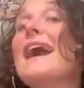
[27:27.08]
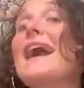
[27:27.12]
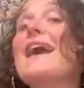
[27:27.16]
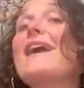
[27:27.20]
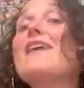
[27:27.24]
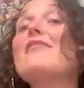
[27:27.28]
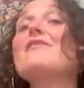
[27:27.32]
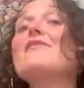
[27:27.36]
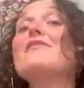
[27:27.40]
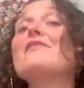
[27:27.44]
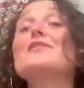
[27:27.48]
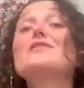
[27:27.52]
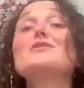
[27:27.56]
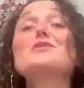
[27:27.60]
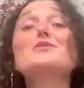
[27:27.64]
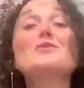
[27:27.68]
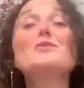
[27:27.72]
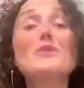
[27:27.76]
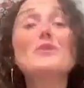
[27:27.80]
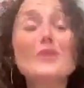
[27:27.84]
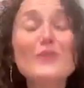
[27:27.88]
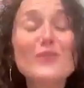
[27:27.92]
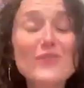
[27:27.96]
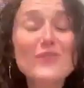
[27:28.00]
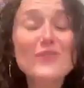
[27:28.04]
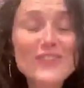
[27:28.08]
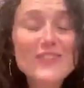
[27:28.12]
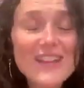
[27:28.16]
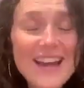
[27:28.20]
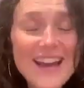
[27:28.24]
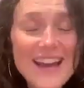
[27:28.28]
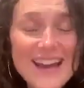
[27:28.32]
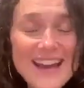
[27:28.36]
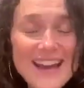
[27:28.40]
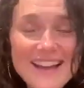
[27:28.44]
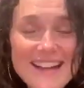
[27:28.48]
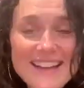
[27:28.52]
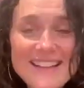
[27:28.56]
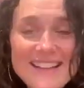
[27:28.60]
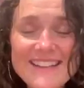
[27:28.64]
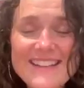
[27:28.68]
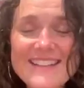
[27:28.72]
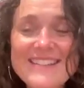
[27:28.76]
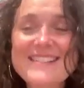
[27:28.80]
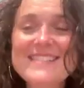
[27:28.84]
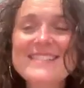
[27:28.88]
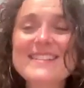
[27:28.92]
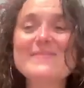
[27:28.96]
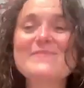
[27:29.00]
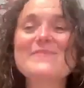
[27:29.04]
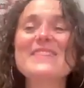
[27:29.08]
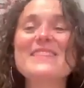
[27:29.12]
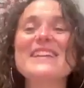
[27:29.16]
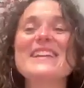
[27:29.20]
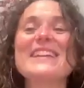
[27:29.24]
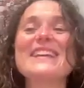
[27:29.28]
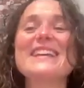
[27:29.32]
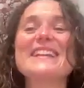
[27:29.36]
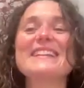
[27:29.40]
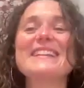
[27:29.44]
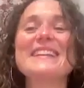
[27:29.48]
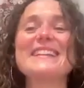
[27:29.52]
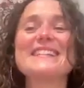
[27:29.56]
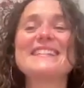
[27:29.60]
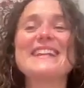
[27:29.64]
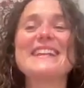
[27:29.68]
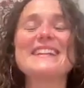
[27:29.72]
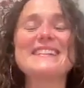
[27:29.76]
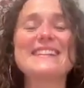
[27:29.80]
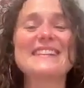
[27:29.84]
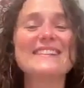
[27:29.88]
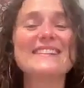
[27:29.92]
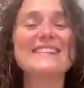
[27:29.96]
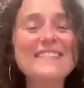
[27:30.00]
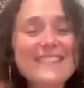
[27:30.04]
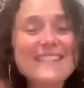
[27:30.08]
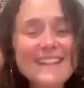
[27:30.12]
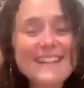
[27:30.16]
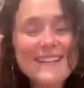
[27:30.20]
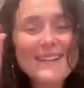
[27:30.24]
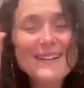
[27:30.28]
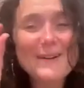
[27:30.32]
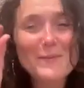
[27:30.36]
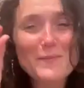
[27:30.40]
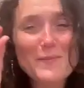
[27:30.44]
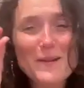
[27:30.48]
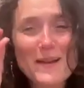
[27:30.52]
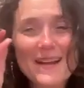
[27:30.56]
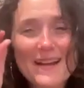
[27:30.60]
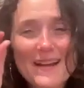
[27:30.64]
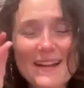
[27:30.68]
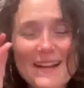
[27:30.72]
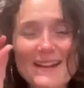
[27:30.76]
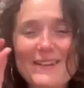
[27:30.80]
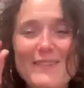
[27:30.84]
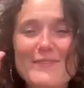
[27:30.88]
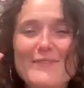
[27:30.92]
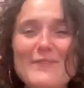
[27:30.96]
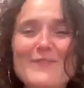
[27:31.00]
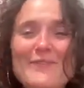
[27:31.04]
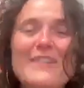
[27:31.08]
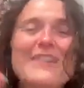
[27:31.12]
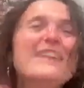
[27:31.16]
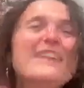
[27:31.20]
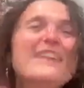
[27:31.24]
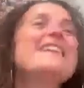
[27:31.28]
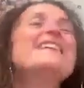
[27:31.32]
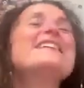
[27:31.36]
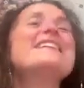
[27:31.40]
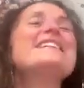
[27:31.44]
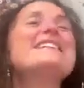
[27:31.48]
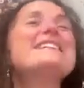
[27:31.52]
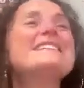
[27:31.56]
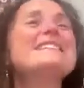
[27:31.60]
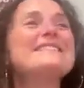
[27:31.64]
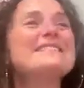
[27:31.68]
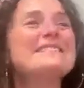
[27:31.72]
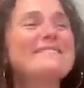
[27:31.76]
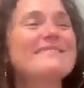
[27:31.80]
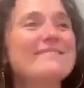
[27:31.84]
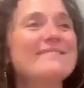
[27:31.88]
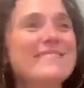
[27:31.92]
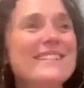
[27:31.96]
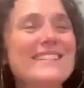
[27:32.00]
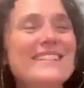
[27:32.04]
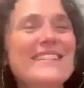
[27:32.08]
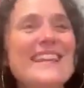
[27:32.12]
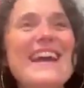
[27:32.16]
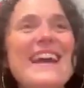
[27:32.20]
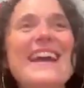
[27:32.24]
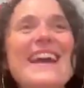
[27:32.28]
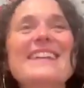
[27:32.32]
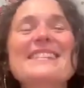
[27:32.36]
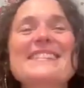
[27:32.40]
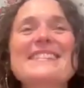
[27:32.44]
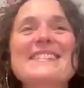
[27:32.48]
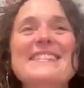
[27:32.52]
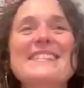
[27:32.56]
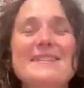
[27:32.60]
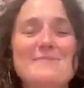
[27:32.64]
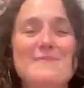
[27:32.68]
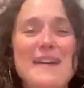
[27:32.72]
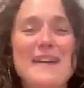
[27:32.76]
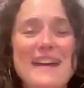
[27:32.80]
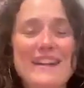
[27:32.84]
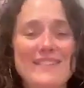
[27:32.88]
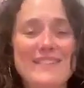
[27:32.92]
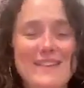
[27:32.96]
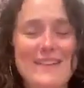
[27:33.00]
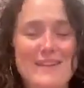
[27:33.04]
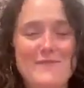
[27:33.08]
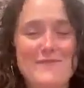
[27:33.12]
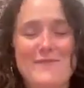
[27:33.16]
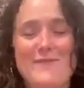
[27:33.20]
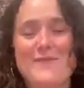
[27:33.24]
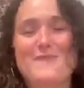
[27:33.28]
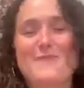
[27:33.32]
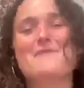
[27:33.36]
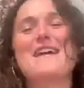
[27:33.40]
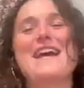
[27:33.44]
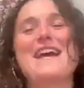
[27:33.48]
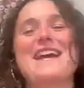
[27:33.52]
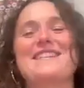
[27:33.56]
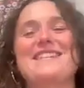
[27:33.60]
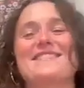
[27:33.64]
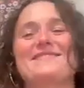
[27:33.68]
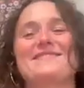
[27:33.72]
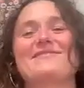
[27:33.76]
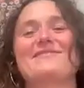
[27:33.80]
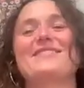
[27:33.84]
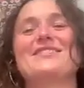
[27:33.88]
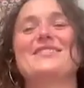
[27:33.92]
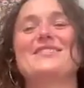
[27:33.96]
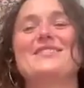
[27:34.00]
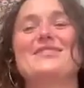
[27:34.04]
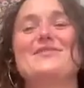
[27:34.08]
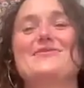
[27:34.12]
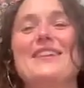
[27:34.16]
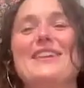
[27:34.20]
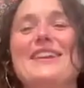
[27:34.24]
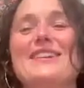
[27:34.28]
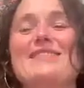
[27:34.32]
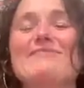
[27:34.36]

have a tool for that is something that takes a little bit of the tasks in my life away, which is great.